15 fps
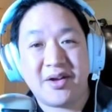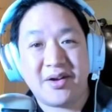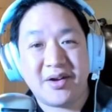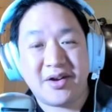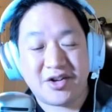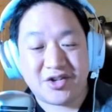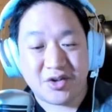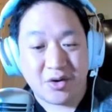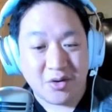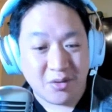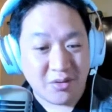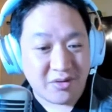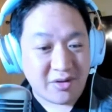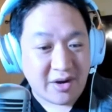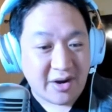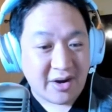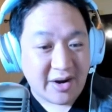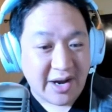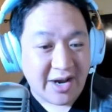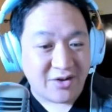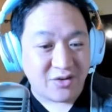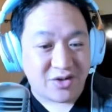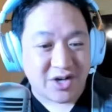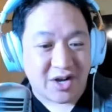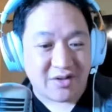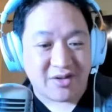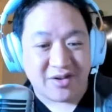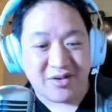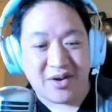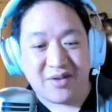shows. Andrew
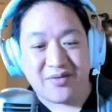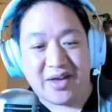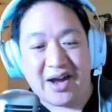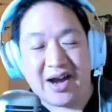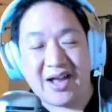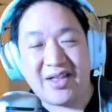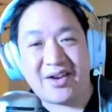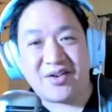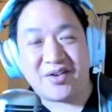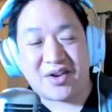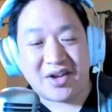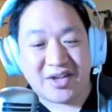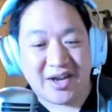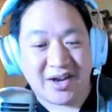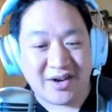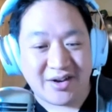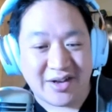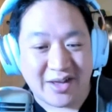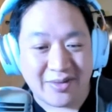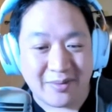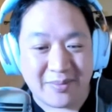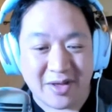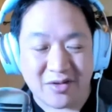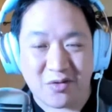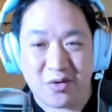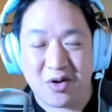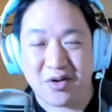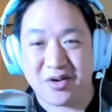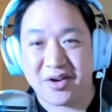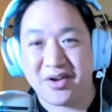Johnson, you have the Highlander katana, not the best
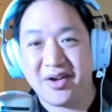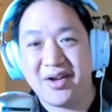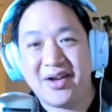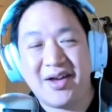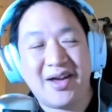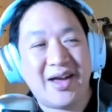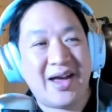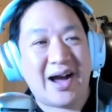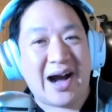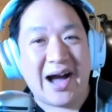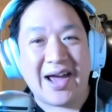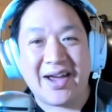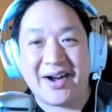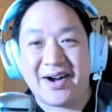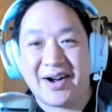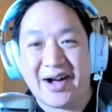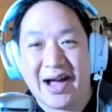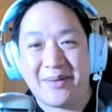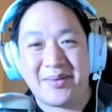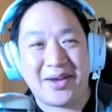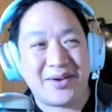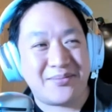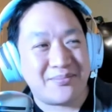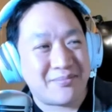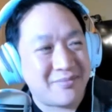quality. I'm